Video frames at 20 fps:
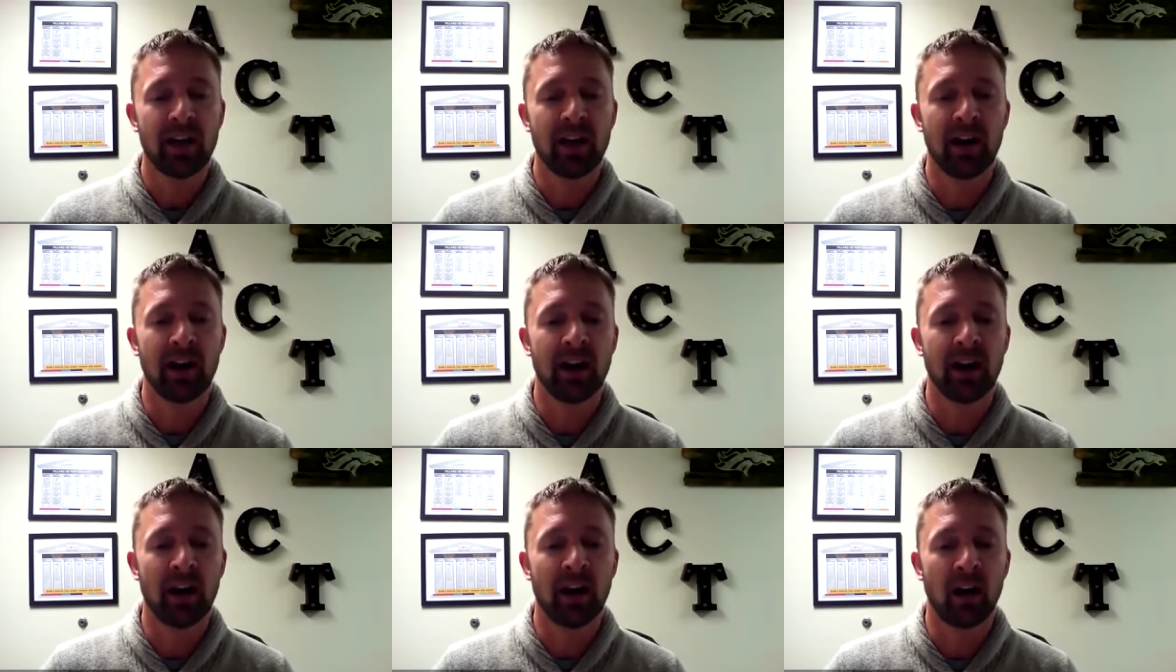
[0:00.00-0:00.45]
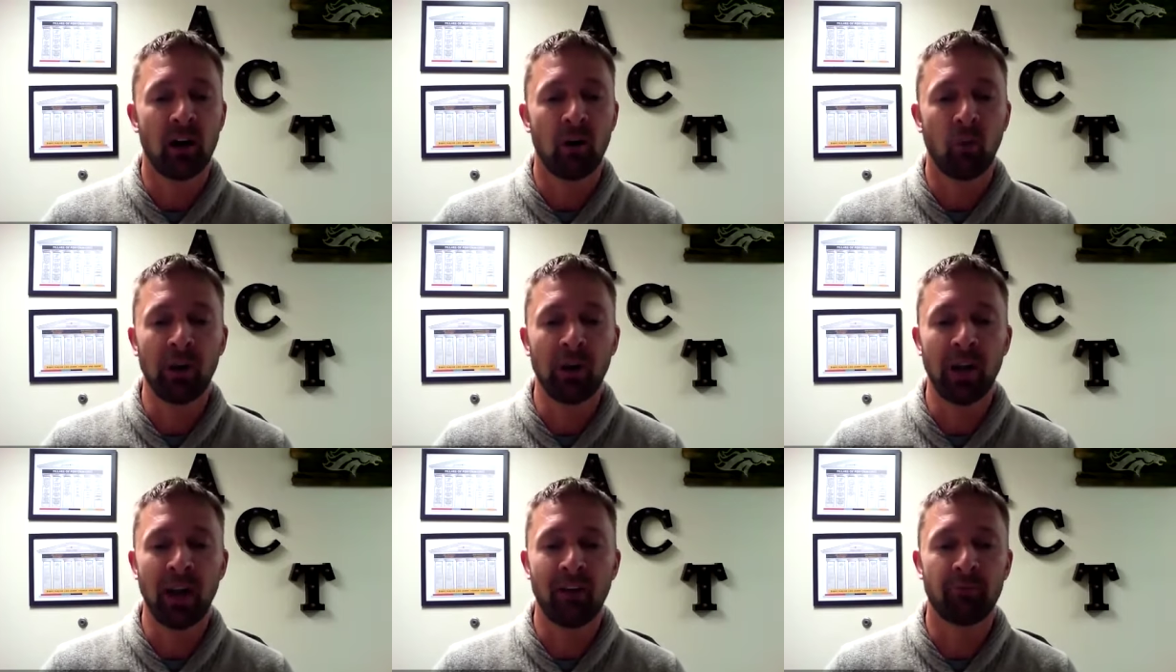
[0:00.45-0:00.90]
uh,
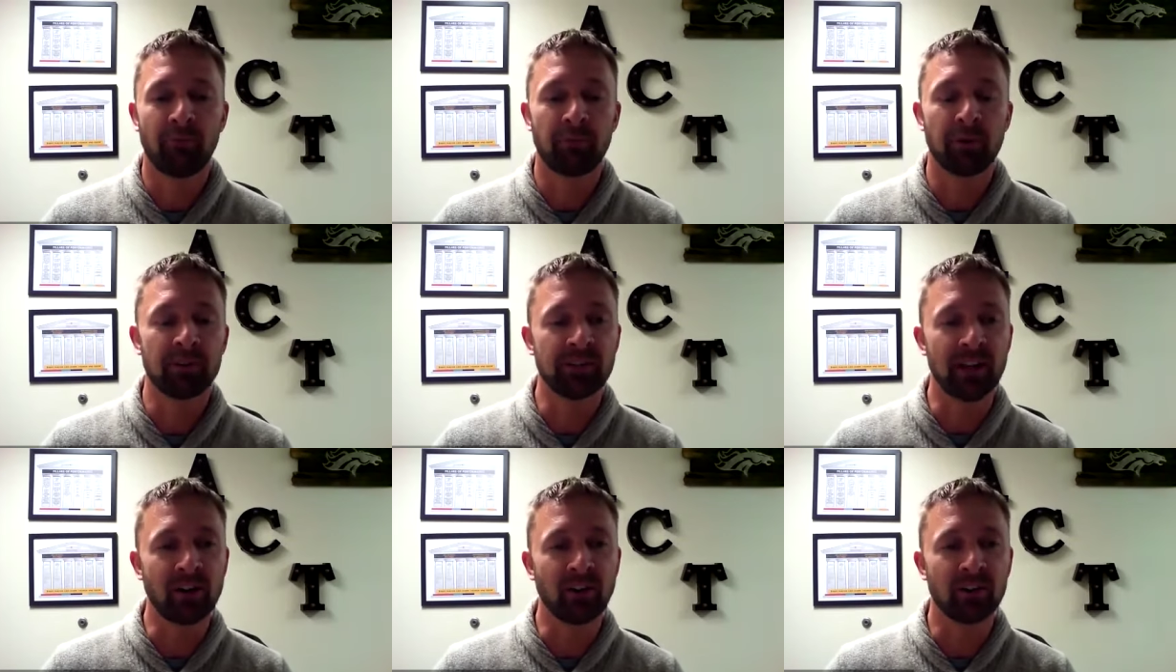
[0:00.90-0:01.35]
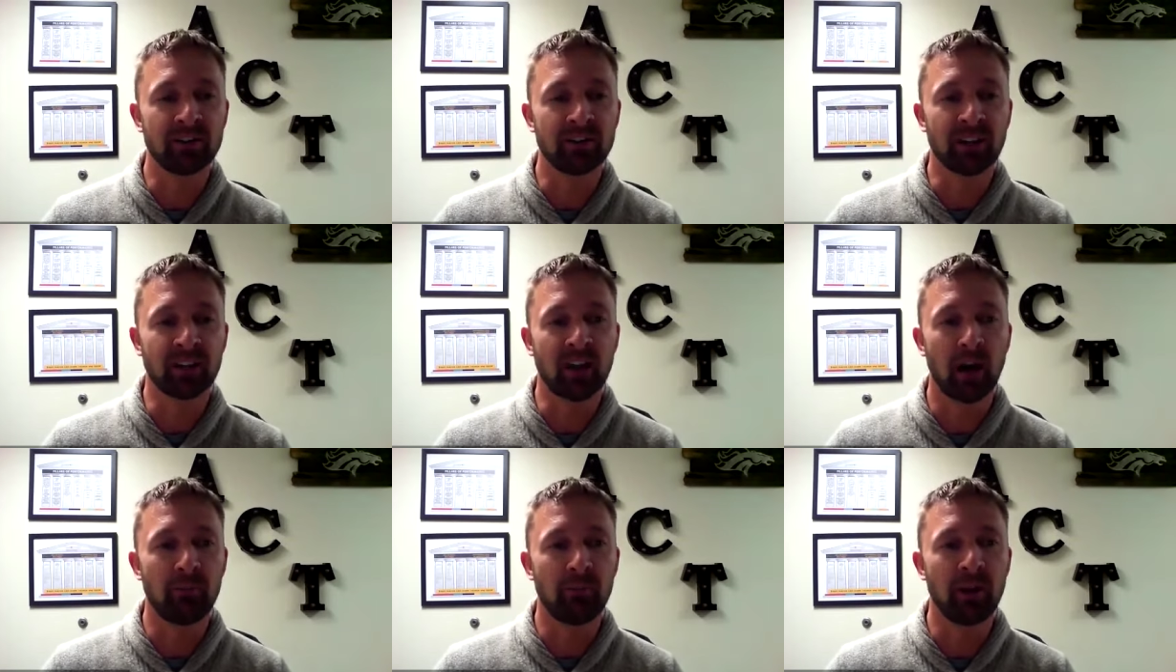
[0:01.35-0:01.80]
we have presenters
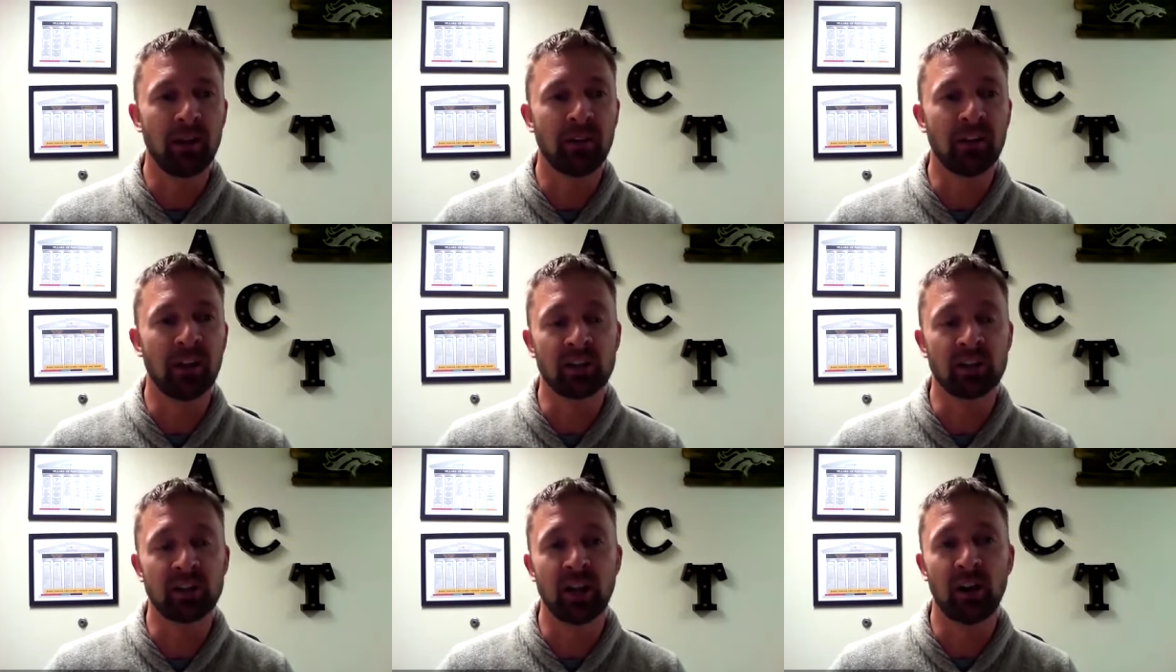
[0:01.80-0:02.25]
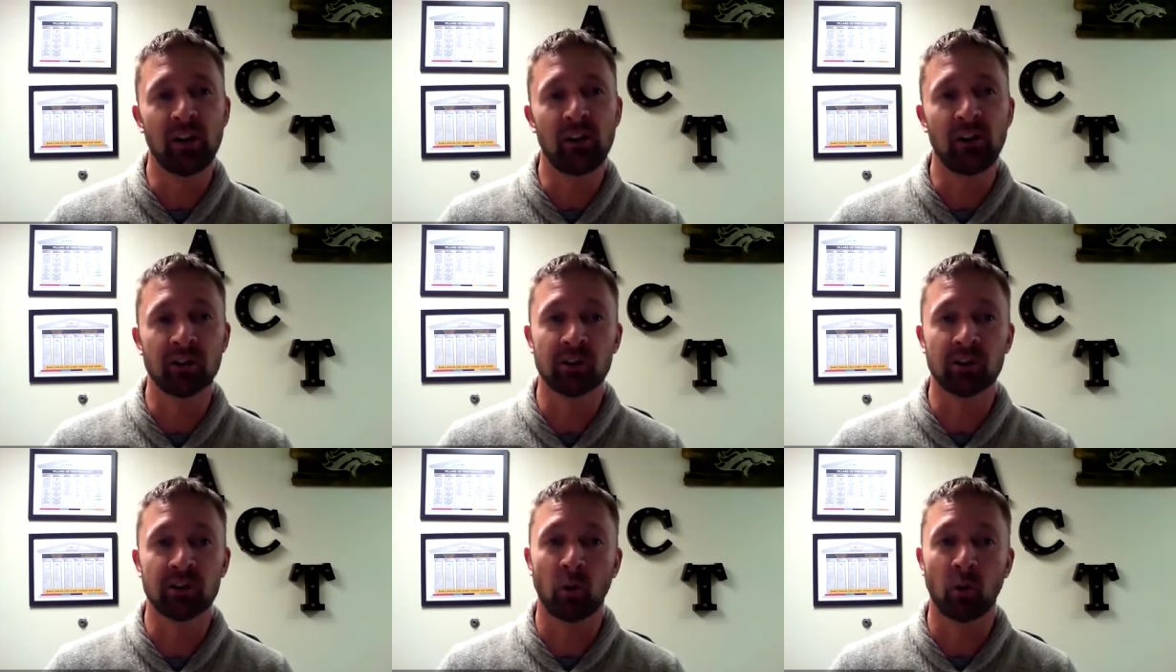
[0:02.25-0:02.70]
that come in that share their
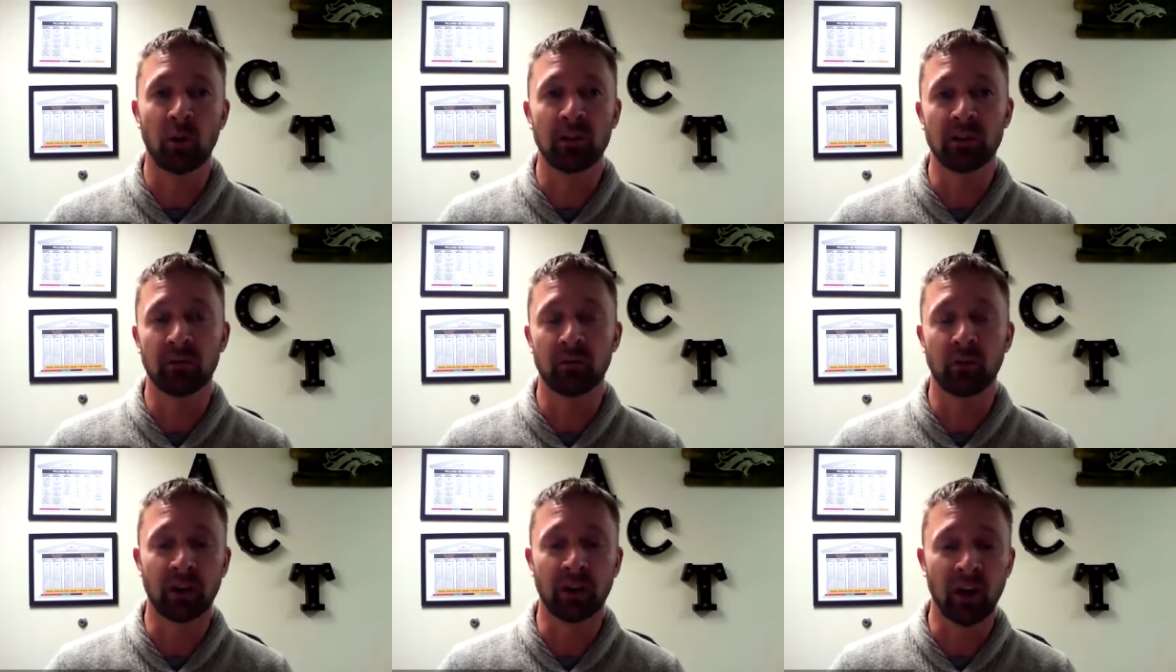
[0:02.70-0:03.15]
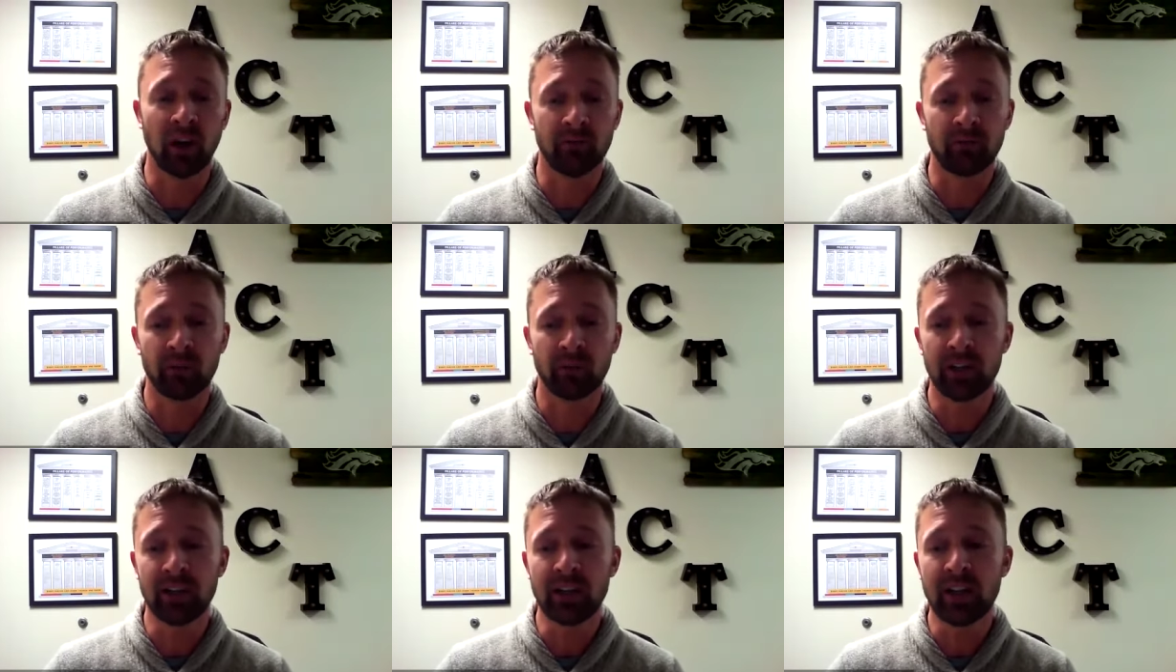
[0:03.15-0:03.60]
stories of
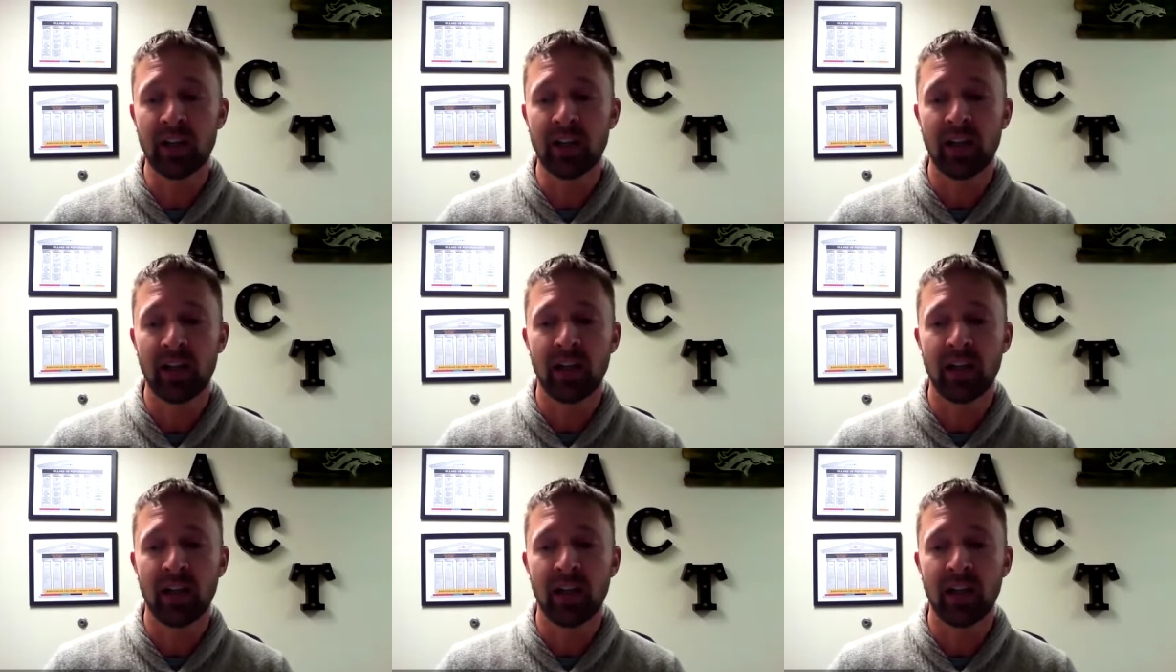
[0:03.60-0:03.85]
recovery.